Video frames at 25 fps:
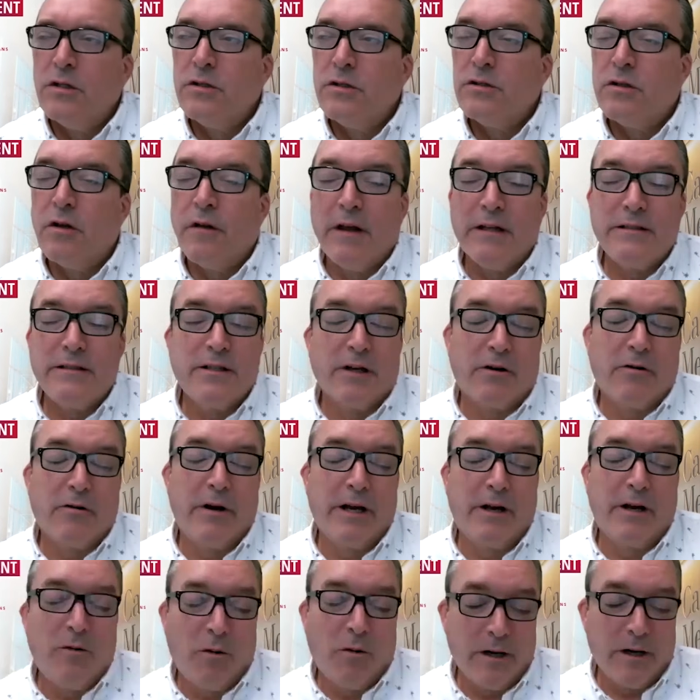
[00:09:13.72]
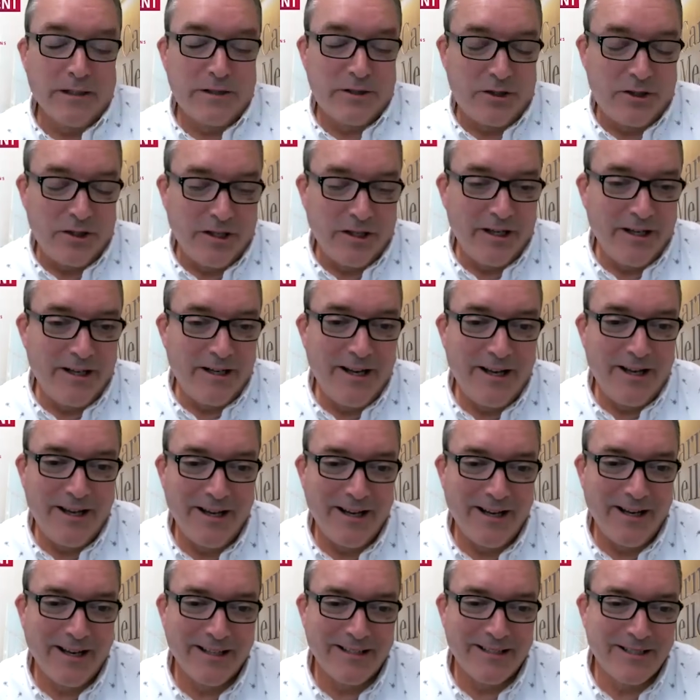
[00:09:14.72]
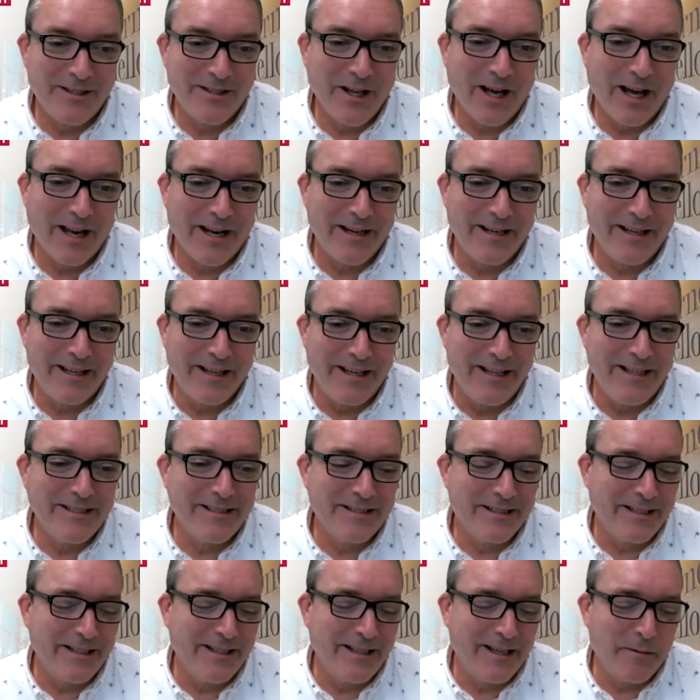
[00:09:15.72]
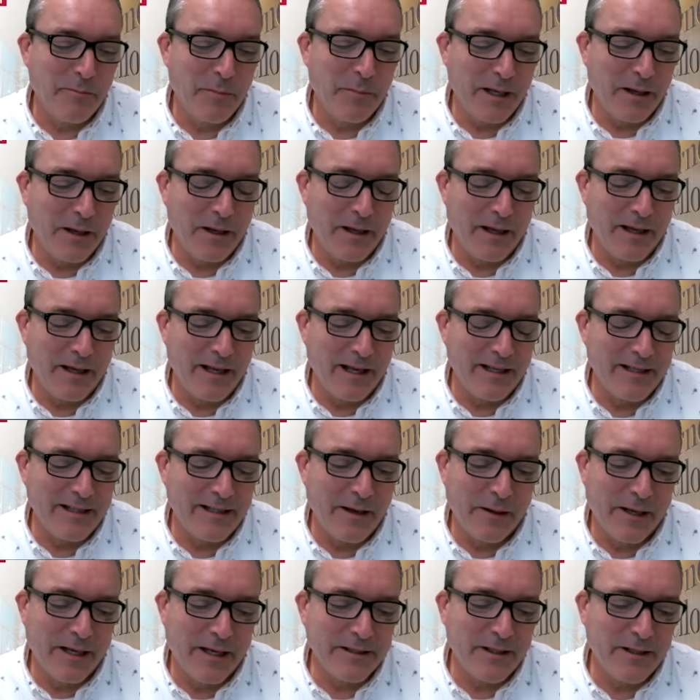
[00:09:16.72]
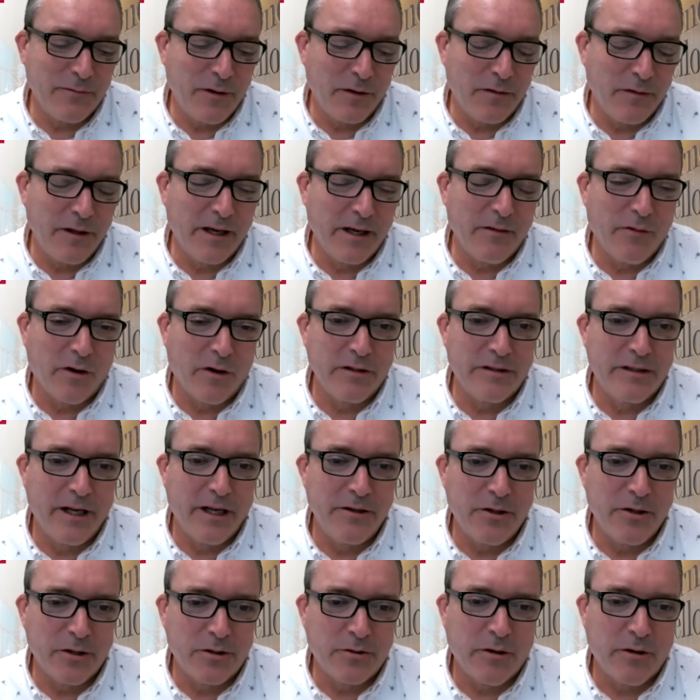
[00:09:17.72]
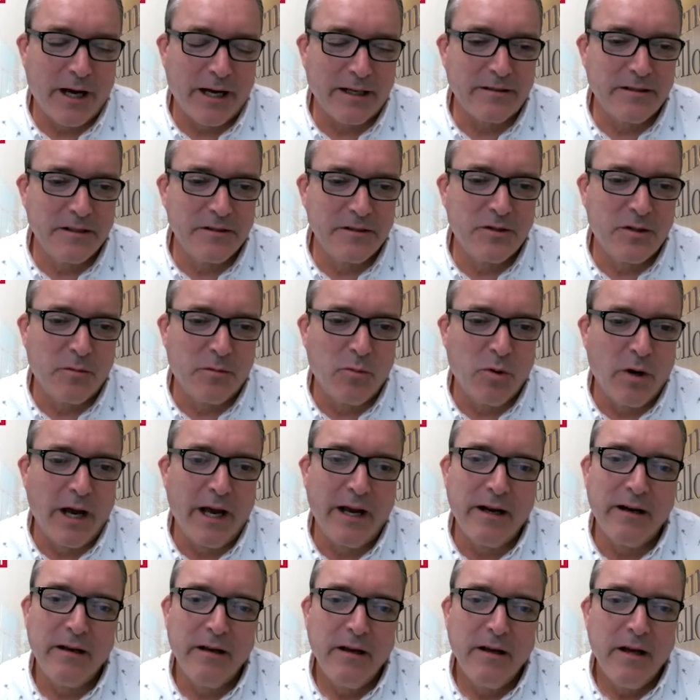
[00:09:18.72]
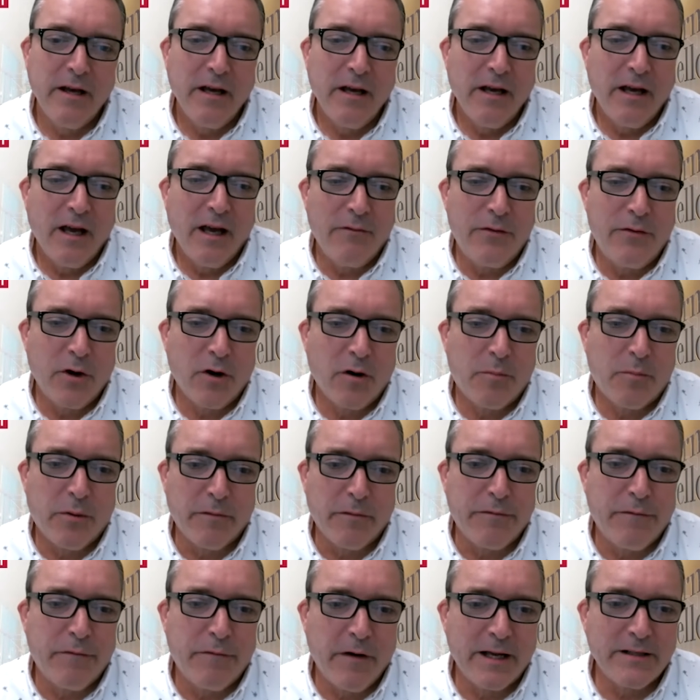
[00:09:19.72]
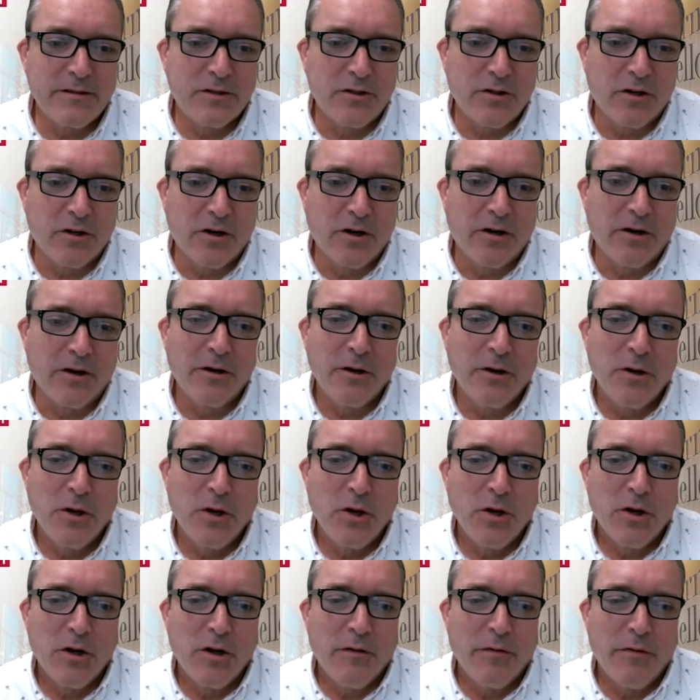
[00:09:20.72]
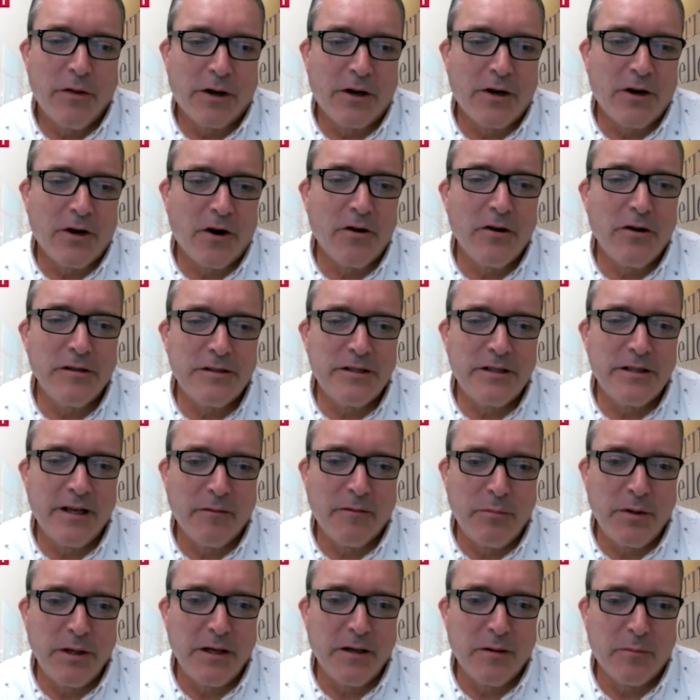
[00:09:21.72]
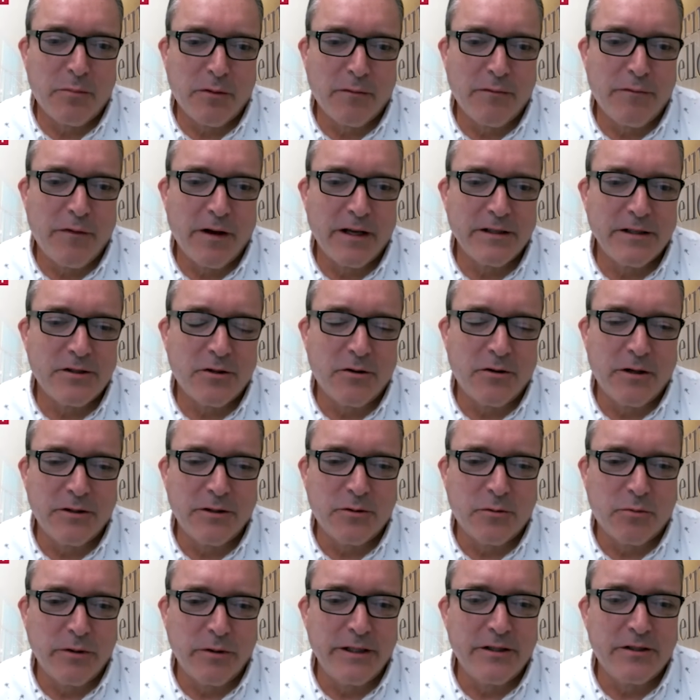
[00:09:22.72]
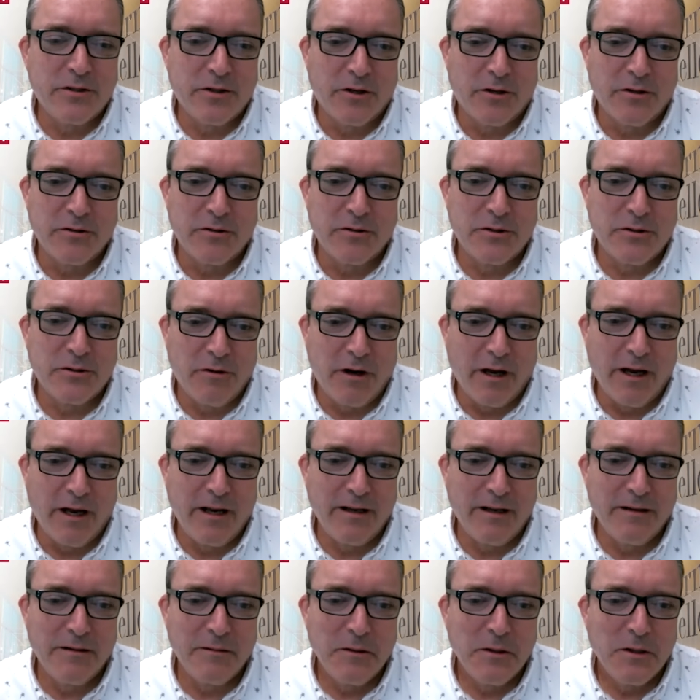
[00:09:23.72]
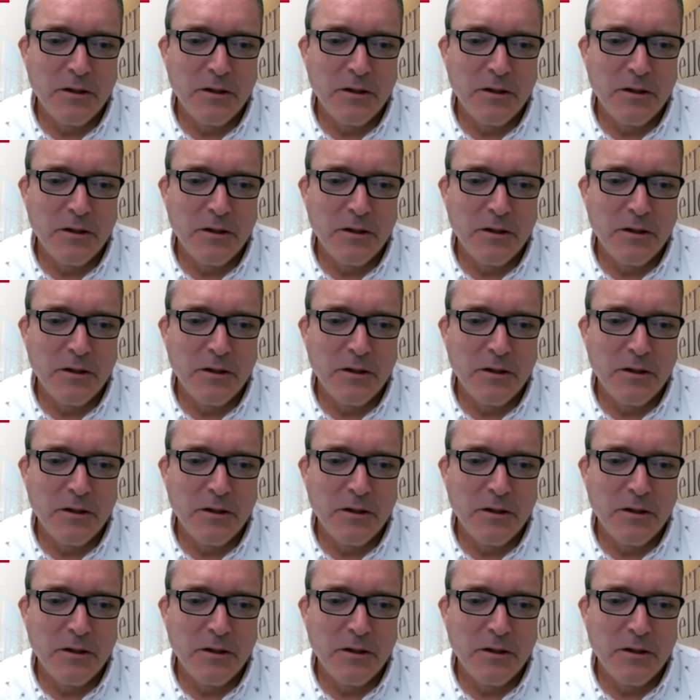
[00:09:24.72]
So that's a great question. It's not an easy, because if you think of our tenure track system, right? If you're a professor, the currency of being a professor is research, right?